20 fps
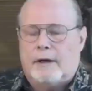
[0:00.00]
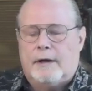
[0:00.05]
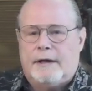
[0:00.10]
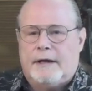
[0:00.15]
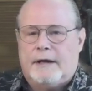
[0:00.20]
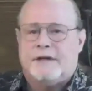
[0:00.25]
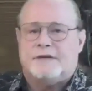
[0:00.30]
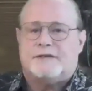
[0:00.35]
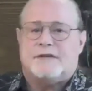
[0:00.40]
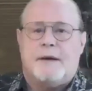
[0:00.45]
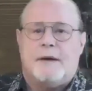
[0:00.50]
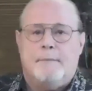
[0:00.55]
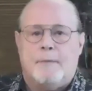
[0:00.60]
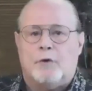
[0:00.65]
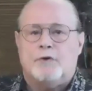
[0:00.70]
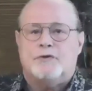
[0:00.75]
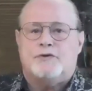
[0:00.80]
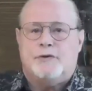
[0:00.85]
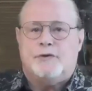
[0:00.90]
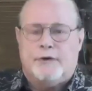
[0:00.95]
It's a
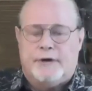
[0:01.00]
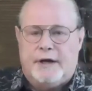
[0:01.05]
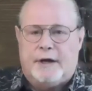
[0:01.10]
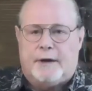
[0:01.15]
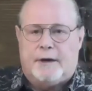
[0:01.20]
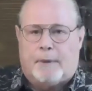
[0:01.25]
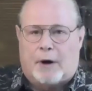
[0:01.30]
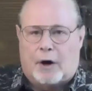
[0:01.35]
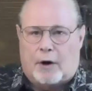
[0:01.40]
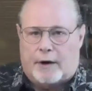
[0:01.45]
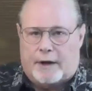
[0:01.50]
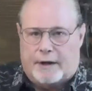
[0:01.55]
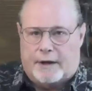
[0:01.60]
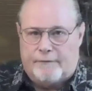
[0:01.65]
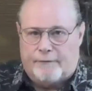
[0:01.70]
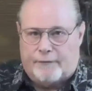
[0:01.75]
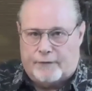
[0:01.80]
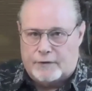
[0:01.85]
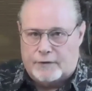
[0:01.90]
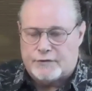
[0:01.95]
most unique market,
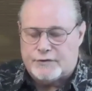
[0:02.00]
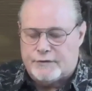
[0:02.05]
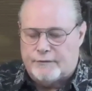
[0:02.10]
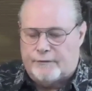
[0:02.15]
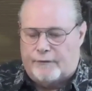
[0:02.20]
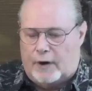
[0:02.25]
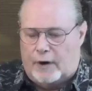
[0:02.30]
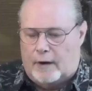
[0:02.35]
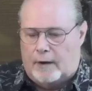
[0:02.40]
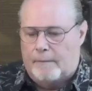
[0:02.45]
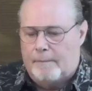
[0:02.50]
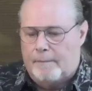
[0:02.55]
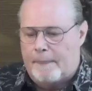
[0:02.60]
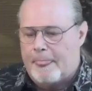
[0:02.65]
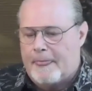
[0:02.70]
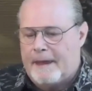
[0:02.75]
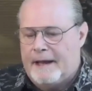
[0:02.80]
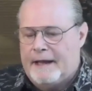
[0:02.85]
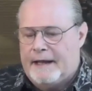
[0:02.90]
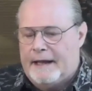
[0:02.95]
first of all.
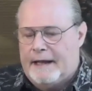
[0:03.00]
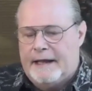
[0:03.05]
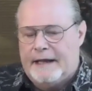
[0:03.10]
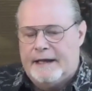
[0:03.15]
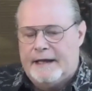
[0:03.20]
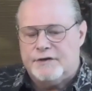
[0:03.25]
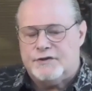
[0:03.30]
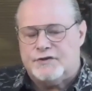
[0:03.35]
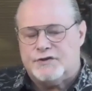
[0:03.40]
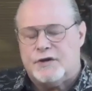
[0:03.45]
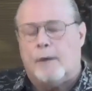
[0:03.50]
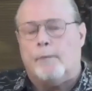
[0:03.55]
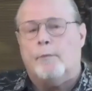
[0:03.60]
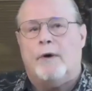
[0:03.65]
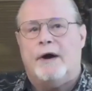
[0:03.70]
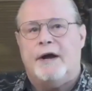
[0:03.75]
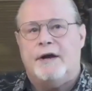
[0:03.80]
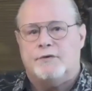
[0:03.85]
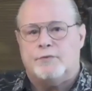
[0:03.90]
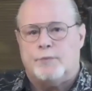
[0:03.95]
In some
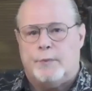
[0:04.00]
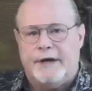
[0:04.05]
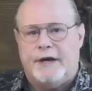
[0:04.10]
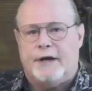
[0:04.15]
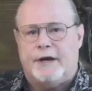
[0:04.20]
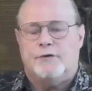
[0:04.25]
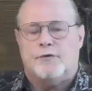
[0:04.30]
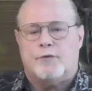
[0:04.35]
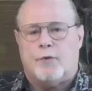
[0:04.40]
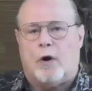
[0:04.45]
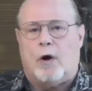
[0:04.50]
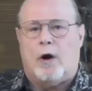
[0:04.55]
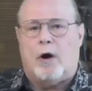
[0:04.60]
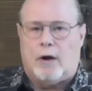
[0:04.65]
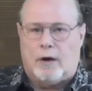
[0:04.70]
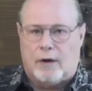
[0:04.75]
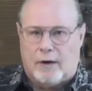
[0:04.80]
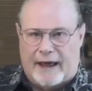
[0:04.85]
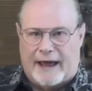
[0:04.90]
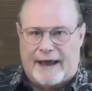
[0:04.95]
ways, we can draw
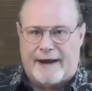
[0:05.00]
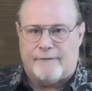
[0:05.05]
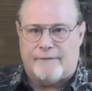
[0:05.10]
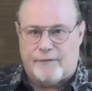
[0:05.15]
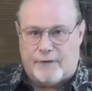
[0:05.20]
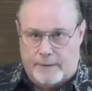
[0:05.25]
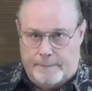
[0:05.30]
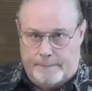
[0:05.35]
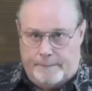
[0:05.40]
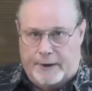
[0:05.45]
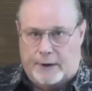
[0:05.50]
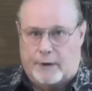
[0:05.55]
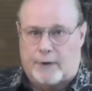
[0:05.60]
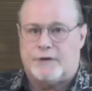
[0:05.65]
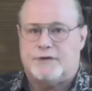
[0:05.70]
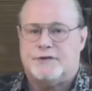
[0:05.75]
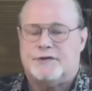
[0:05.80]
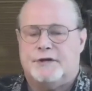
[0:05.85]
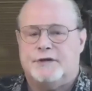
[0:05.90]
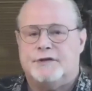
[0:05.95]
a lot of
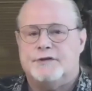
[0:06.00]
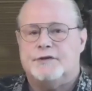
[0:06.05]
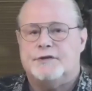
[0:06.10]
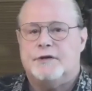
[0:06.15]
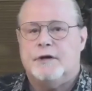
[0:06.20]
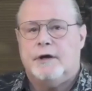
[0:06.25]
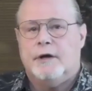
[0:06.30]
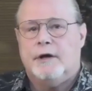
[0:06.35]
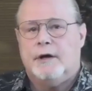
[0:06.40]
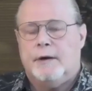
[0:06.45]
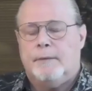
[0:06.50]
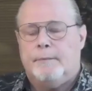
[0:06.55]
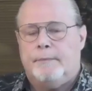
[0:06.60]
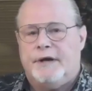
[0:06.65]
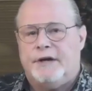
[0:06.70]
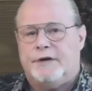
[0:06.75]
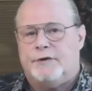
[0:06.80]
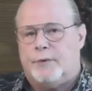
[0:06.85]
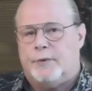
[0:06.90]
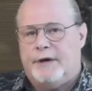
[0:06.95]
comparisons
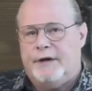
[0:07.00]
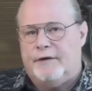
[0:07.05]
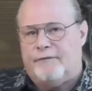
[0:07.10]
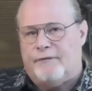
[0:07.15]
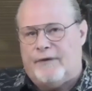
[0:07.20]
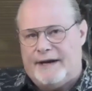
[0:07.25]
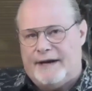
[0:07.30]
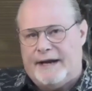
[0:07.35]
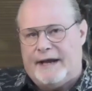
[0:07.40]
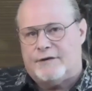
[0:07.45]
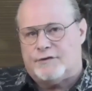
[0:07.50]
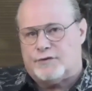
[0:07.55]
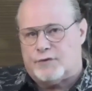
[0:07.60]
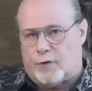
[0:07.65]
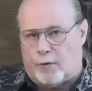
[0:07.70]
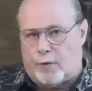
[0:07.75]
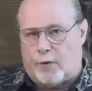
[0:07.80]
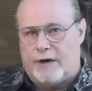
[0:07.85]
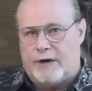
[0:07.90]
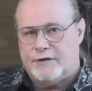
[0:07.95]
between the financial
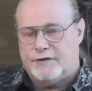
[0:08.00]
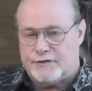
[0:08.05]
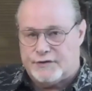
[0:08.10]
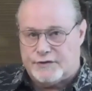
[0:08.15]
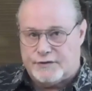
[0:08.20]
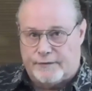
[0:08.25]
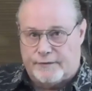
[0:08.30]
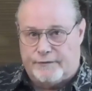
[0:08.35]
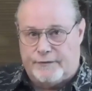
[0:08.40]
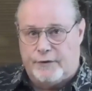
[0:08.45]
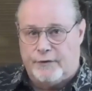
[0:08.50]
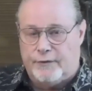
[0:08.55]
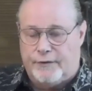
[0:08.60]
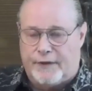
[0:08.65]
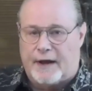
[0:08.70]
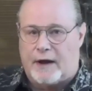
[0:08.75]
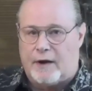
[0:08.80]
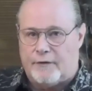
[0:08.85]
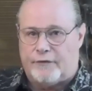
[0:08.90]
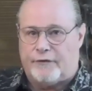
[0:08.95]
crisis of two
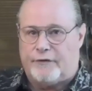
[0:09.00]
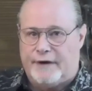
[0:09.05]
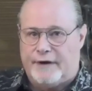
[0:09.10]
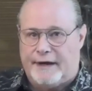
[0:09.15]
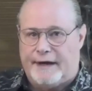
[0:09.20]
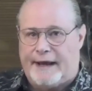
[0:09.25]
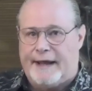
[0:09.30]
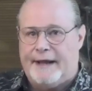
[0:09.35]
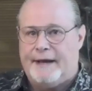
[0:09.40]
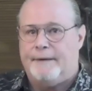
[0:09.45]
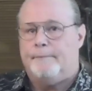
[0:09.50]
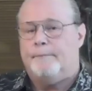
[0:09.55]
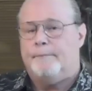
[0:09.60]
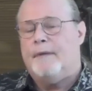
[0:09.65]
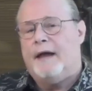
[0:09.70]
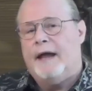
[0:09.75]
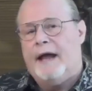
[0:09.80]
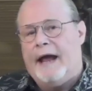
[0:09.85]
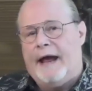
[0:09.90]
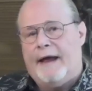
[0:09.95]
thousand eight
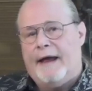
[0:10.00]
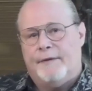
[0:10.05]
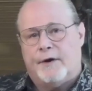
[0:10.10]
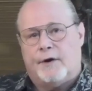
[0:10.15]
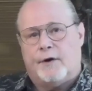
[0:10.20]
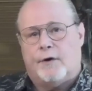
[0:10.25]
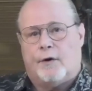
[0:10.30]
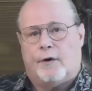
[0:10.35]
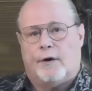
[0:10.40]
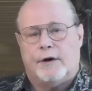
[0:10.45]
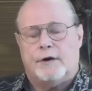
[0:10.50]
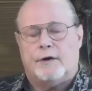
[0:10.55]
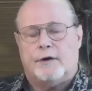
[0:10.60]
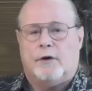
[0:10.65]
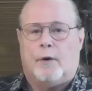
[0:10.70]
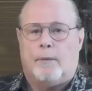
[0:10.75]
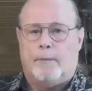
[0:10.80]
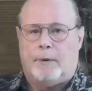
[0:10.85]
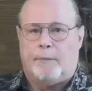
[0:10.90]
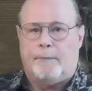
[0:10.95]
and the current
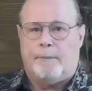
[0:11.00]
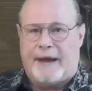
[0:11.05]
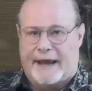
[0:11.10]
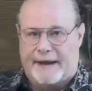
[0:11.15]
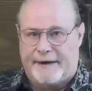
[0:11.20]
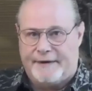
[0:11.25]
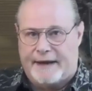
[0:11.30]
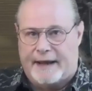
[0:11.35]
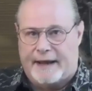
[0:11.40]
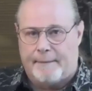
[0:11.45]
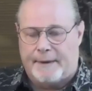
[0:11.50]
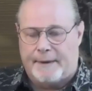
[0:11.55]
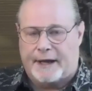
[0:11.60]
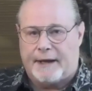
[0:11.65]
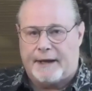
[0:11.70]
global pandemic.